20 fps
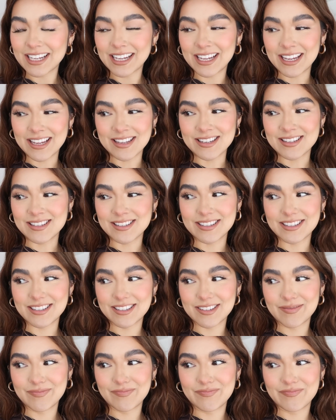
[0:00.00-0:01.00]

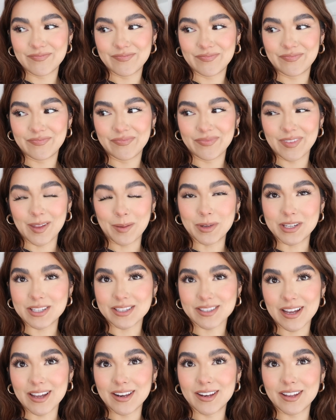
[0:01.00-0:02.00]
and I'm
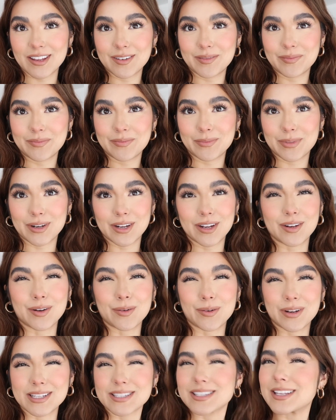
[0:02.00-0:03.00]
excited but I
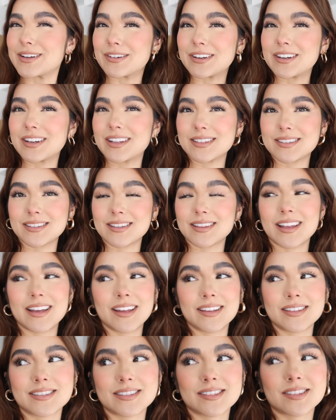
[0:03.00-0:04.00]
don't want to say what it is
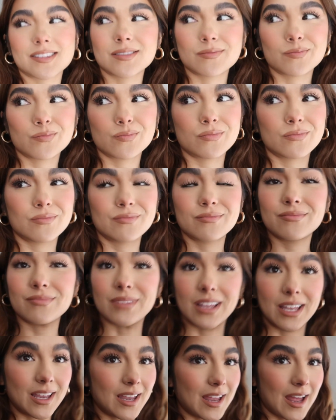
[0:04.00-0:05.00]
unless
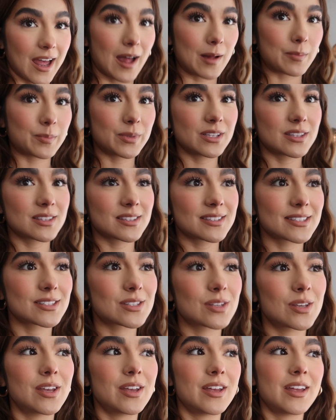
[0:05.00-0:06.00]
it happens
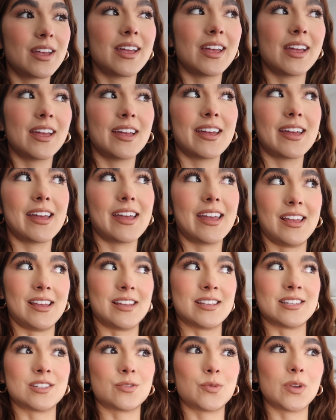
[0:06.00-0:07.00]

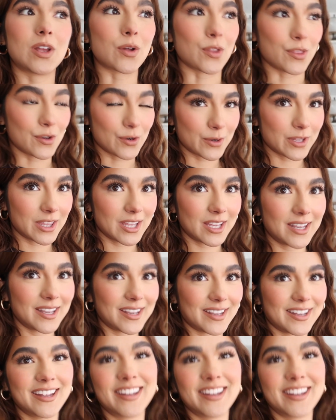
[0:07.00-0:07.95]
and we go through with it